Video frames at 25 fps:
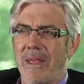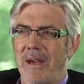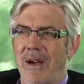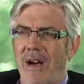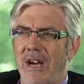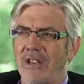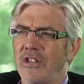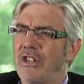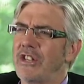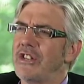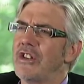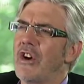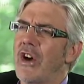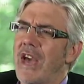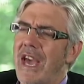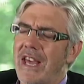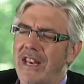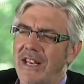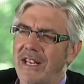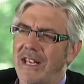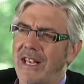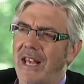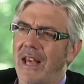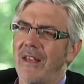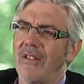I didn't know how
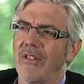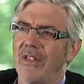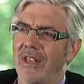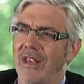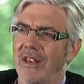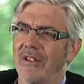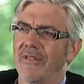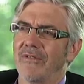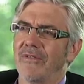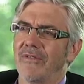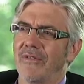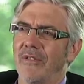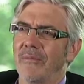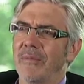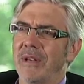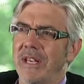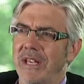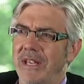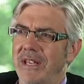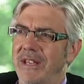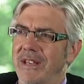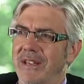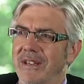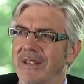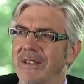to get there from
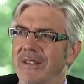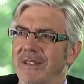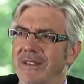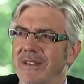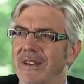here.